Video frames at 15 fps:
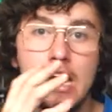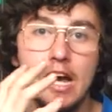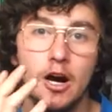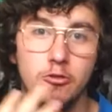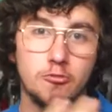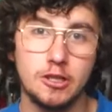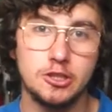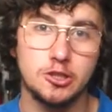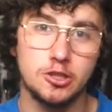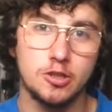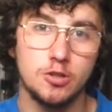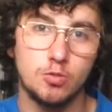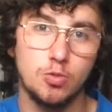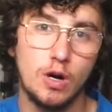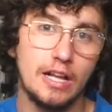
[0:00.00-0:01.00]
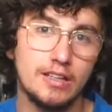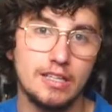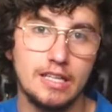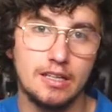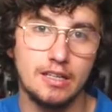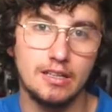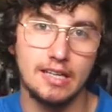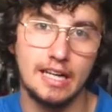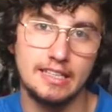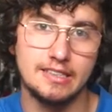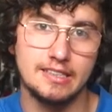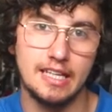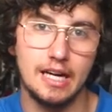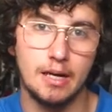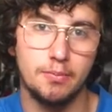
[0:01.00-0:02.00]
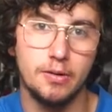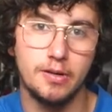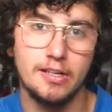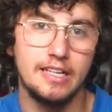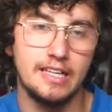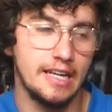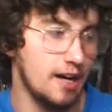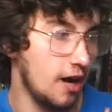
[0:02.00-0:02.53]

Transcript: original welding lens that I put in here,